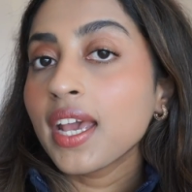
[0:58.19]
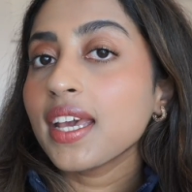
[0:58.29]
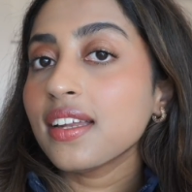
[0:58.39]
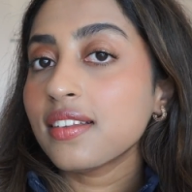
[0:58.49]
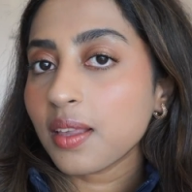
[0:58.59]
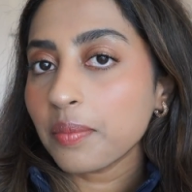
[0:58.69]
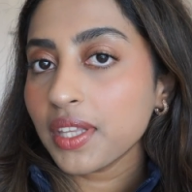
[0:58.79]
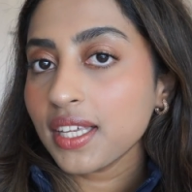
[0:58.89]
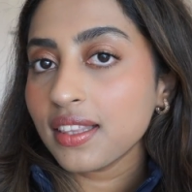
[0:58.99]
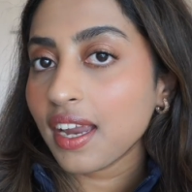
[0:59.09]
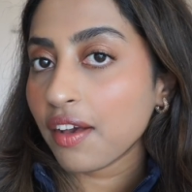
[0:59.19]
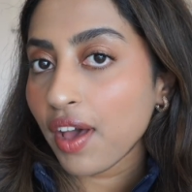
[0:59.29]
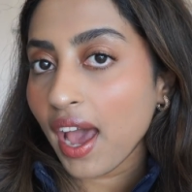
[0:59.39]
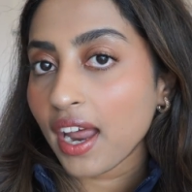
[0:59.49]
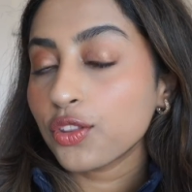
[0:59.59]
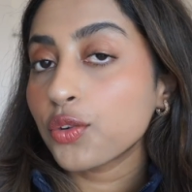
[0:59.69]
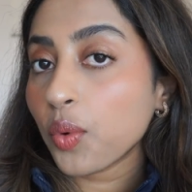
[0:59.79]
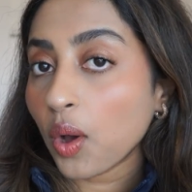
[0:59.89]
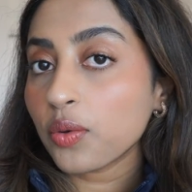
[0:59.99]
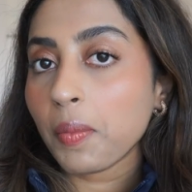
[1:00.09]
It is something that I have had
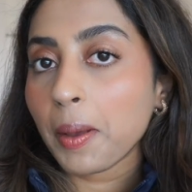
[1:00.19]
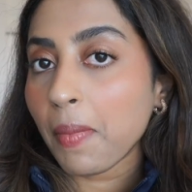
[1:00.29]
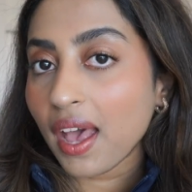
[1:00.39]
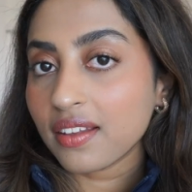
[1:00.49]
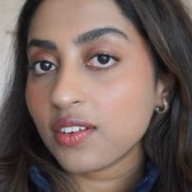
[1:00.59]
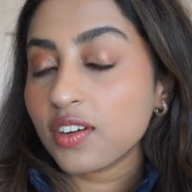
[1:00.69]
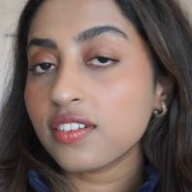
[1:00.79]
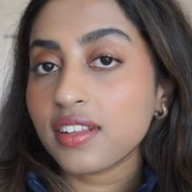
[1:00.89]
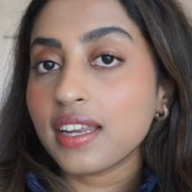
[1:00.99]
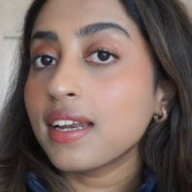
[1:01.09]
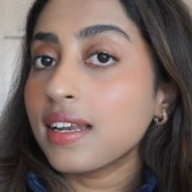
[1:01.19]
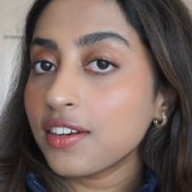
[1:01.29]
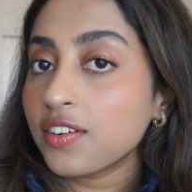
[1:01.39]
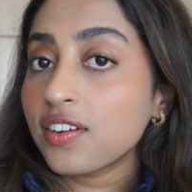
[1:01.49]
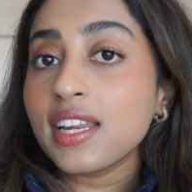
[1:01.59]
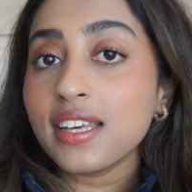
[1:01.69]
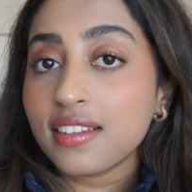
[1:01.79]
throughout my masters and it literally